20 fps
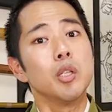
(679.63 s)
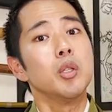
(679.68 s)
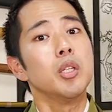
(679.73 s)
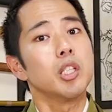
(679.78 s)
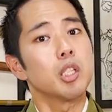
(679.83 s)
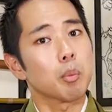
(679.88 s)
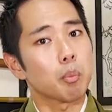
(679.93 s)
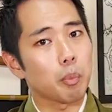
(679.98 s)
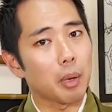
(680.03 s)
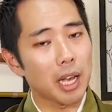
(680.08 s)
You need
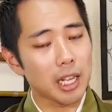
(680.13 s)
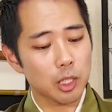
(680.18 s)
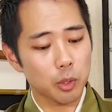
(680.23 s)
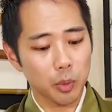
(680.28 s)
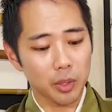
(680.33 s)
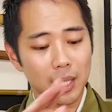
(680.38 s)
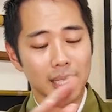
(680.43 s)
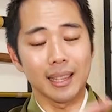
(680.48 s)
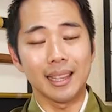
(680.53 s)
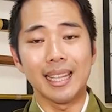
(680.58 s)
to press
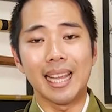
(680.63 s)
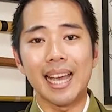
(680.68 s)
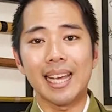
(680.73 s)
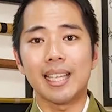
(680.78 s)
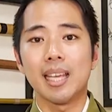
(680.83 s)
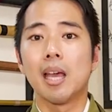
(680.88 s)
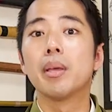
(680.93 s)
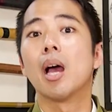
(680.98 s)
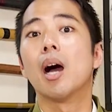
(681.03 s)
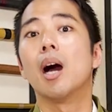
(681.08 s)
with the
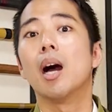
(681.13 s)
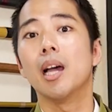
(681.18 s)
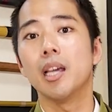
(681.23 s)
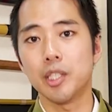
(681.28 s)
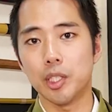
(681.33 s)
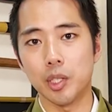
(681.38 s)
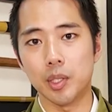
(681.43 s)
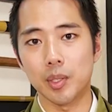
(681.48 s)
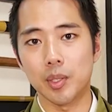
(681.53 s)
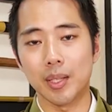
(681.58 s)
leg
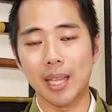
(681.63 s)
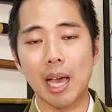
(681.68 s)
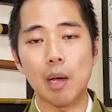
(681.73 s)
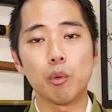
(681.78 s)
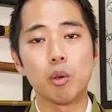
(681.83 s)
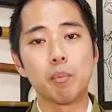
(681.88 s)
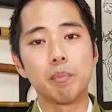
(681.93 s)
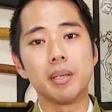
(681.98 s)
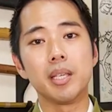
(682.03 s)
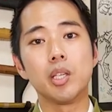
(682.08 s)
behind you, so that
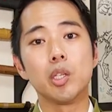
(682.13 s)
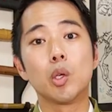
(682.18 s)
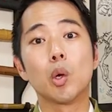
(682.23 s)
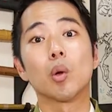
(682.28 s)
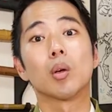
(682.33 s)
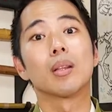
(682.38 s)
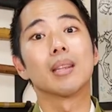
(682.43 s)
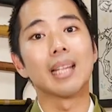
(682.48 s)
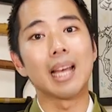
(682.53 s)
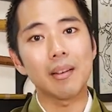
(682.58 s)
would be
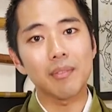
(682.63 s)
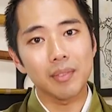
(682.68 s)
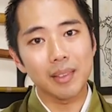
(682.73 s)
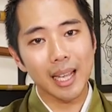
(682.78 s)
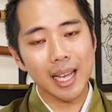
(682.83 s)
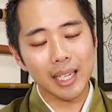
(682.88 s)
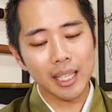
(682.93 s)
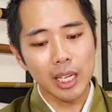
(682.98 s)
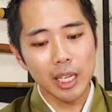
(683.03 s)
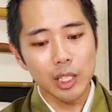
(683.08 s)
your left
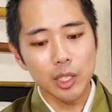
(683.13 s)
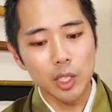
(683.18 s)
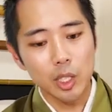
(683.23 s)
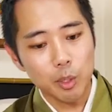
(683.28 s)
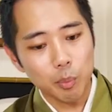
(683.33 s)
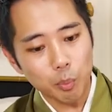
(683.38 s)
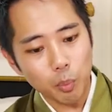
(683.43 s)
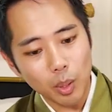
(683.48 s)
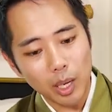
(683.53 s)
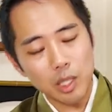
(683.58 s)
leg. You need
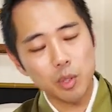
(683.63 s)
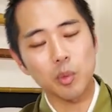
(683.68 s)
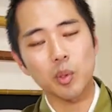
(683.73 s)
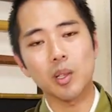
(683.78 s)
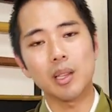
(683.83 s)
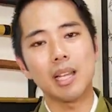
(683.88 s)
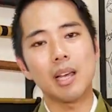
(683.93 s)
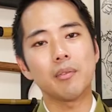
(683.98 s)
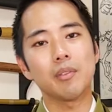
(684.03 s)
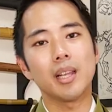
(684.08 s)
to press with the
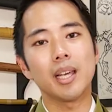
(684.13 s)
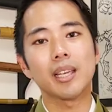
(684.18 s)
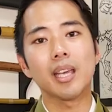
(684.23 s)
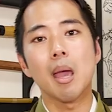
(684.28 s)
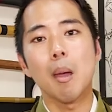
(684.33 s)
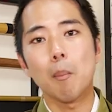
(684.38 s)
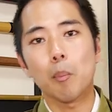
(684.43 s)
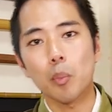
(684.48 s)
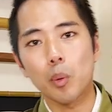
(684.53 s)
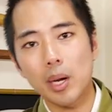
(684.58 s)
left leg
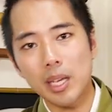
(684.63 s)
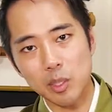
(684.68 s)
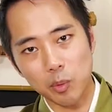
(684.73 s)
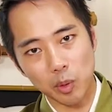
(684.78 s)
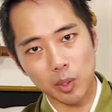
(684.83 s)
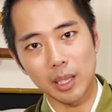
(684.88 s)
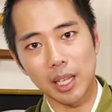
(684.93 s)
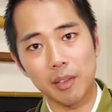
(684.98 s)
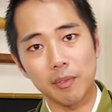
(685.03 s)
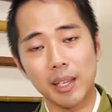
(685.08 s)
press
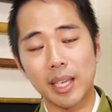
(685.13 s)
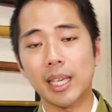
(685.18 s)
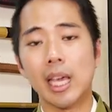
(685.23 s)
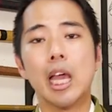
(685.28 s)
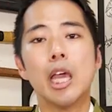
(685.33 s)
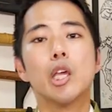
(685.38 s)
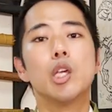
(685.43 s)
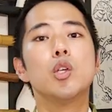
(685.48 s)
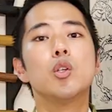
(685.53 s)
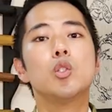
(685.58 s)
with left leg,
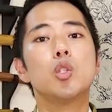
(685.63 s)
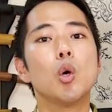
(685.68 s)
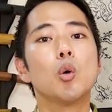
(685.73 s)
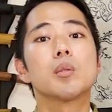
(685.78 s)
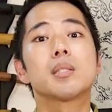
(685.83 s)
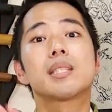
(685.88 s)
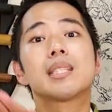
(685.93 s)
you don't